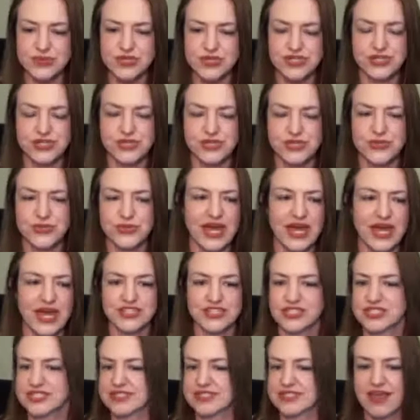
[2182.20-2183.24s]
or do you like
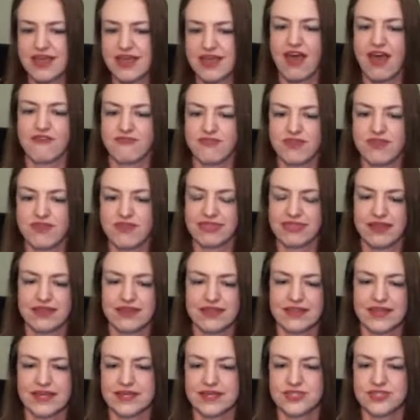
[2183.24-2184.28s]
just
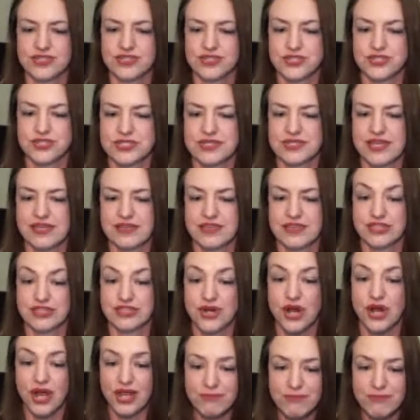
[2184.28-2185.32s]
everything? Like, do you just like the
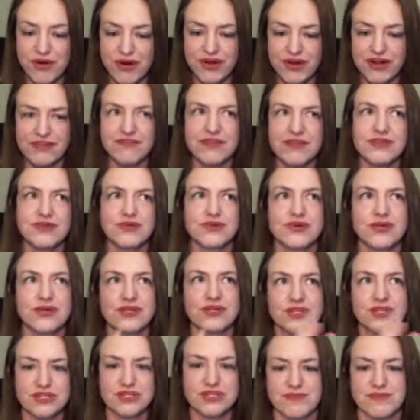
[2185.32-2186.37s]
drawing part of it, or
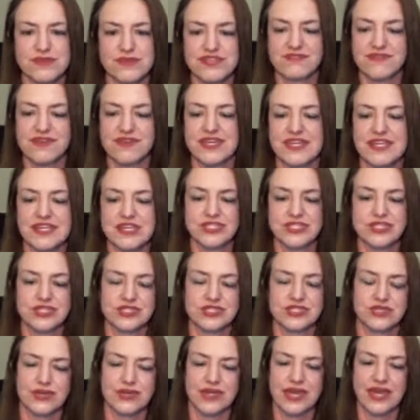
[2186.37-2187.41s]
is there specific
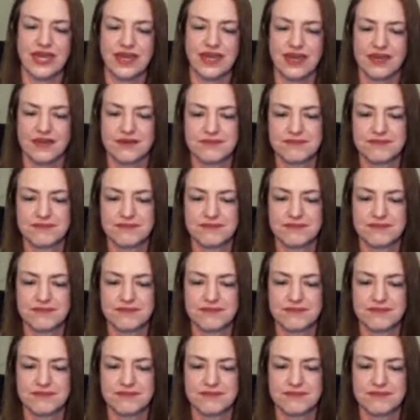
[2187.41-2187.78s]
niches you like?